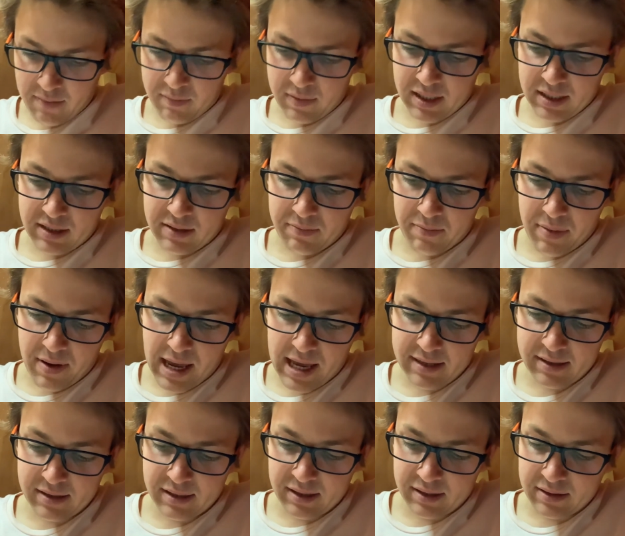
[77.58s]
near
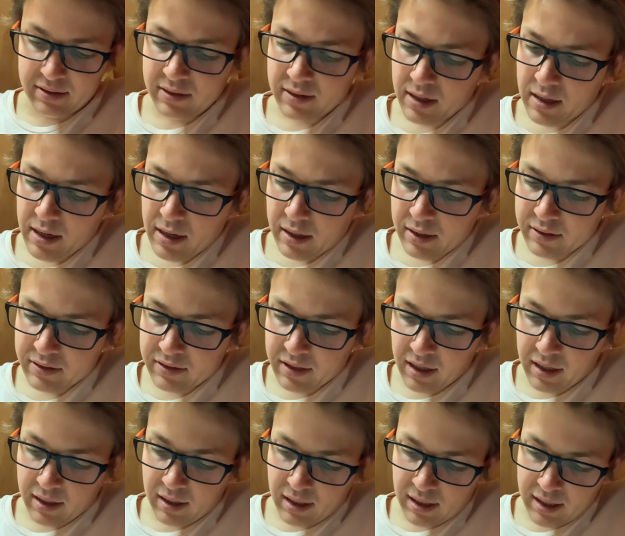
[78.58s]
Damascus.
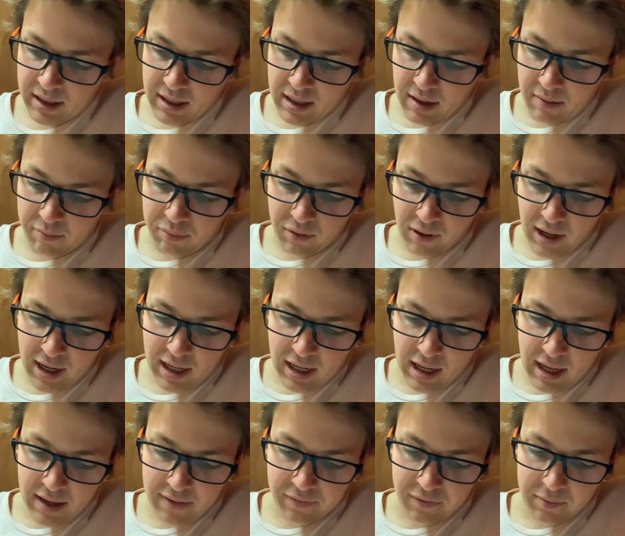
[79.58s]
Suddenly a bright
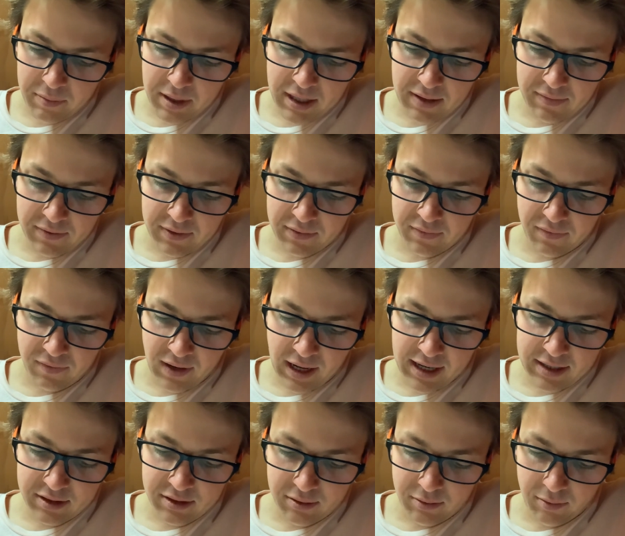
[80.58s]
light from heaven
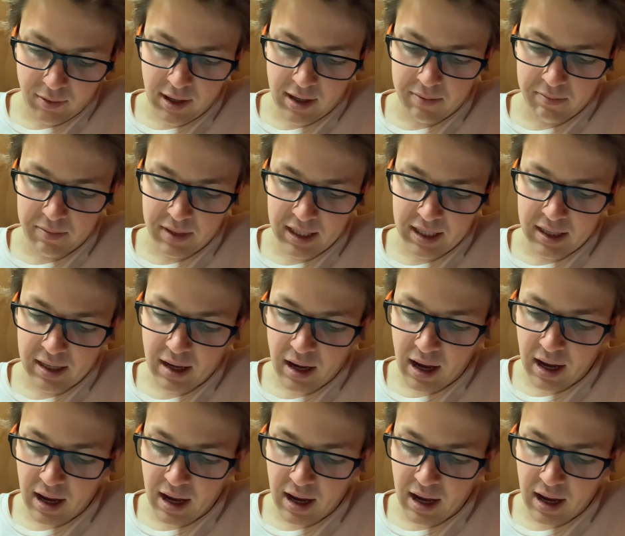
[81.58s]
flashed around me.